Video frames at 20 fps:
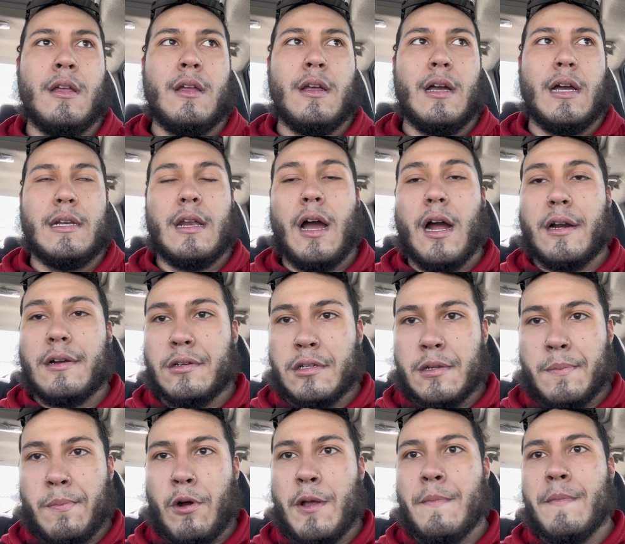a doctor's
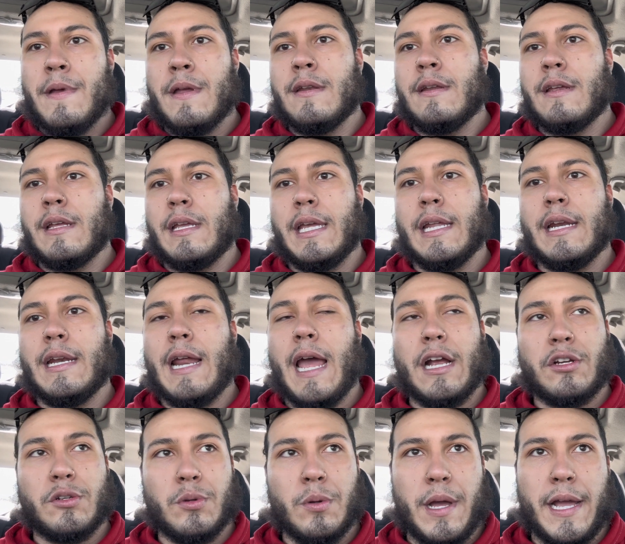appointment and get an
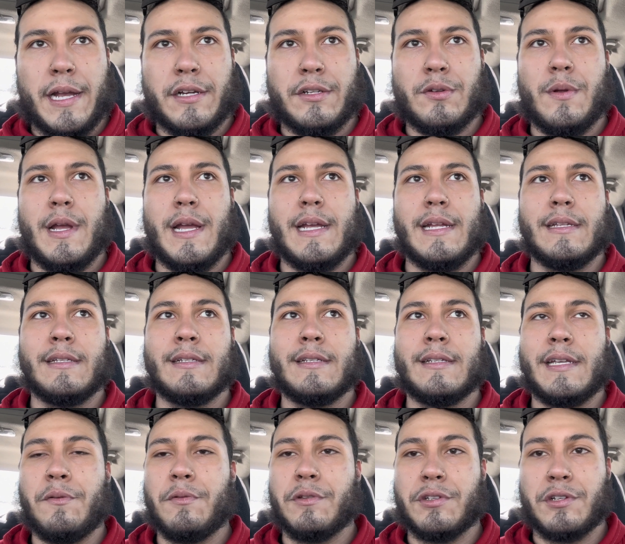actual x-ray,
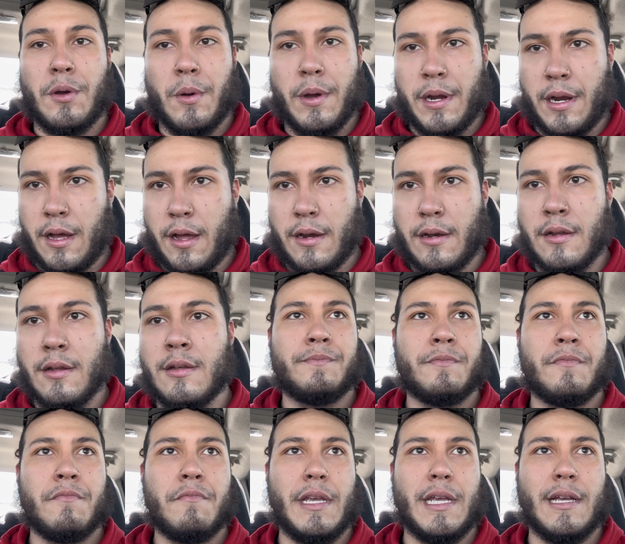see what's going on,
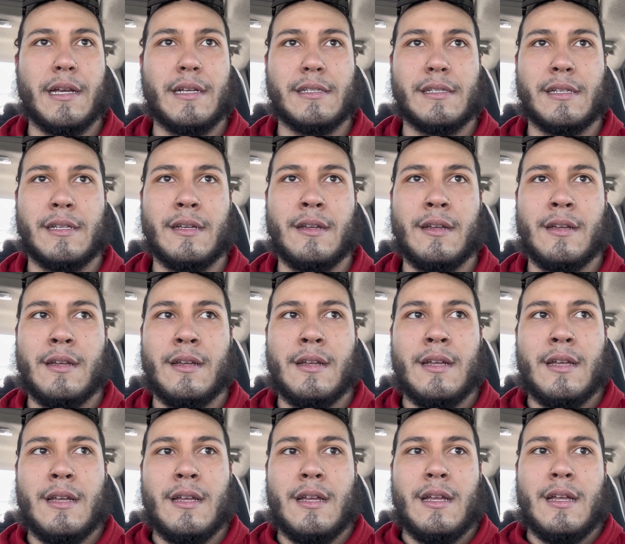because
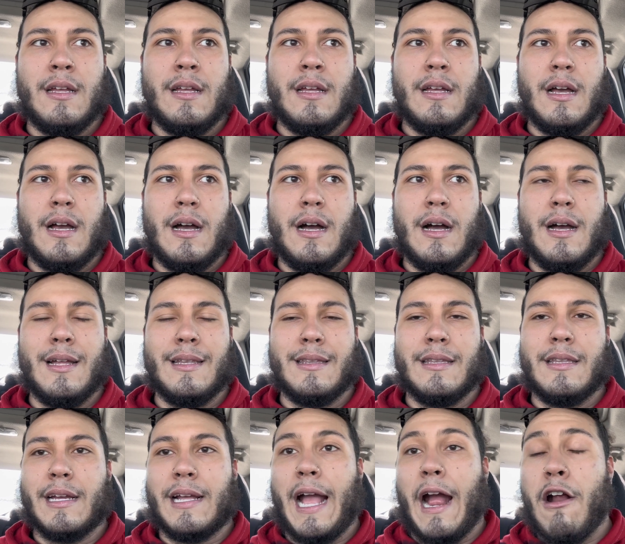
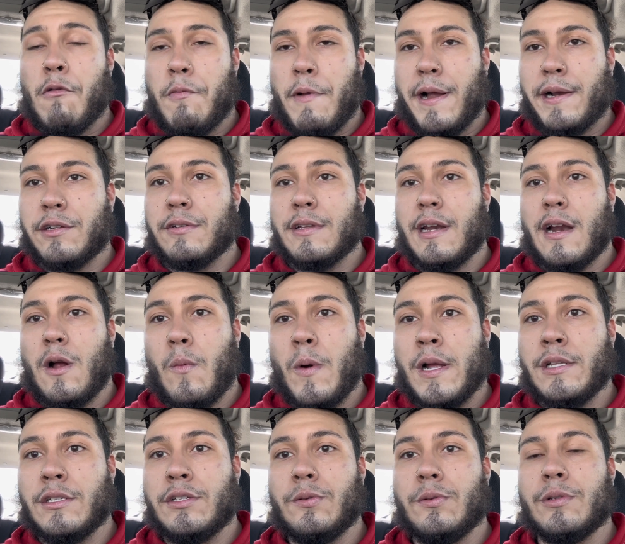the chiropractor that I
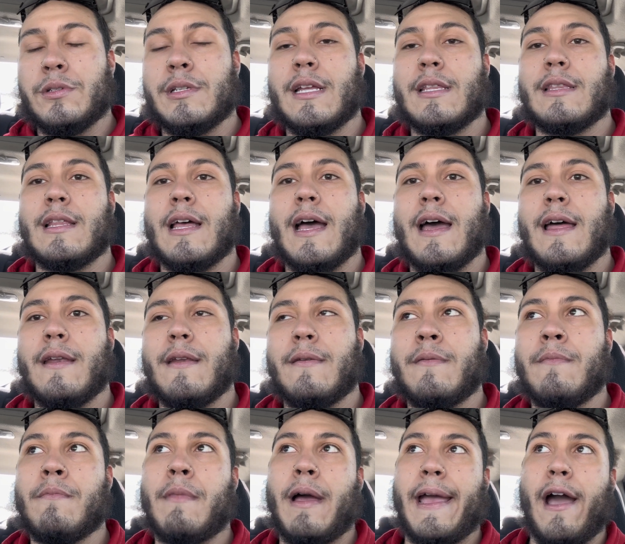went to said that
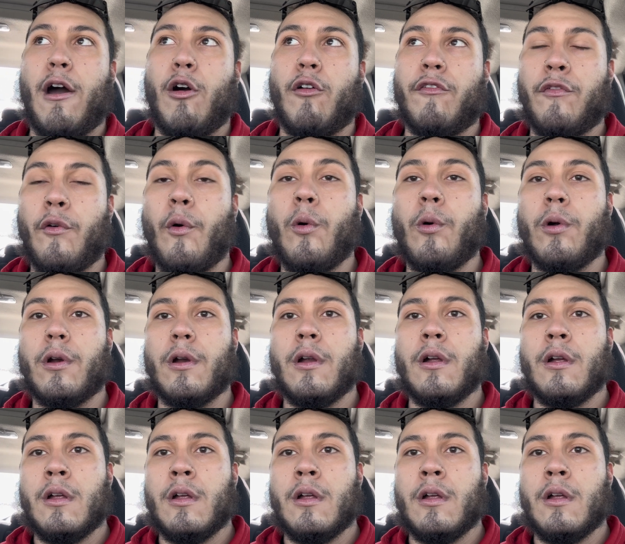my L4